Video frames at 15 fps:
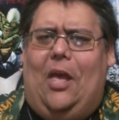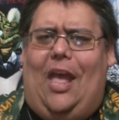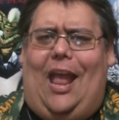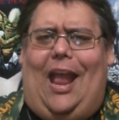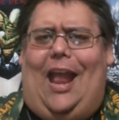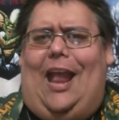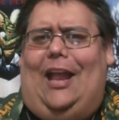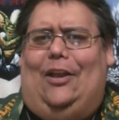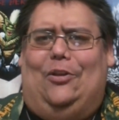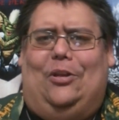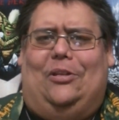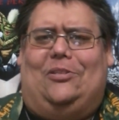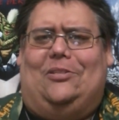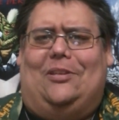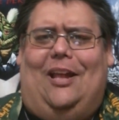and
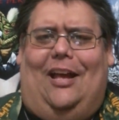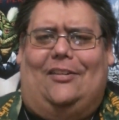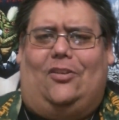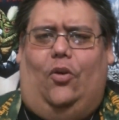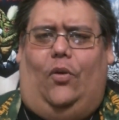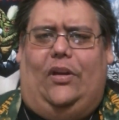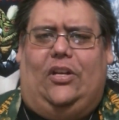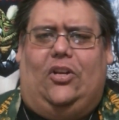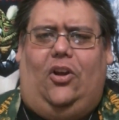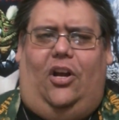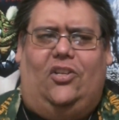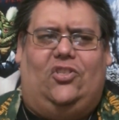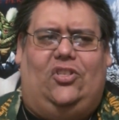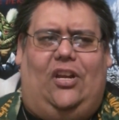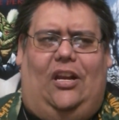it's not going to
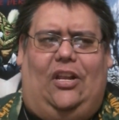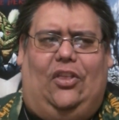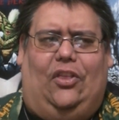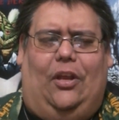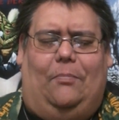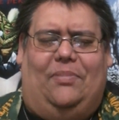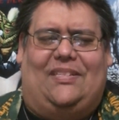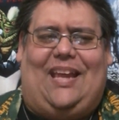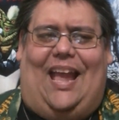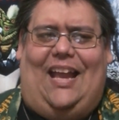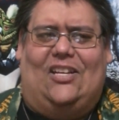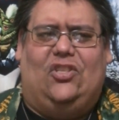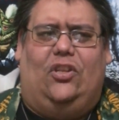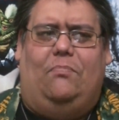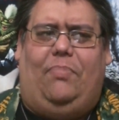cost you anything. But to
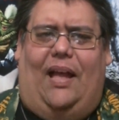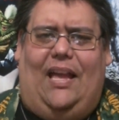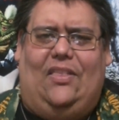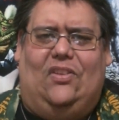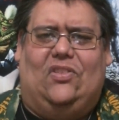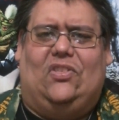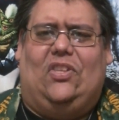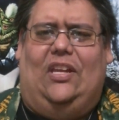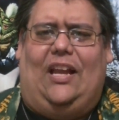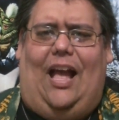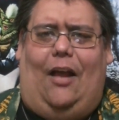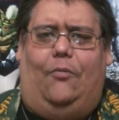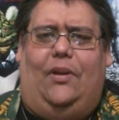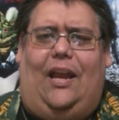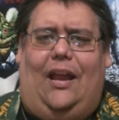actually buy this thing,
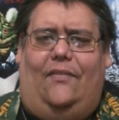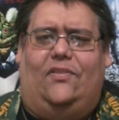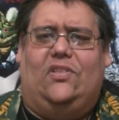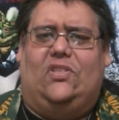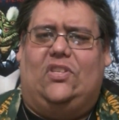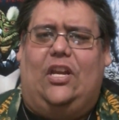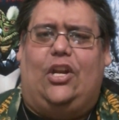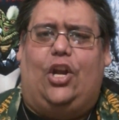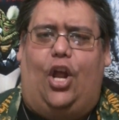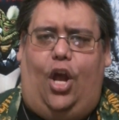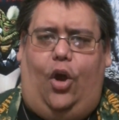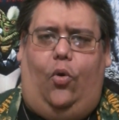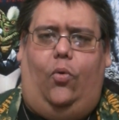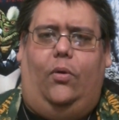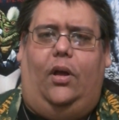I would have to say
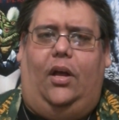no.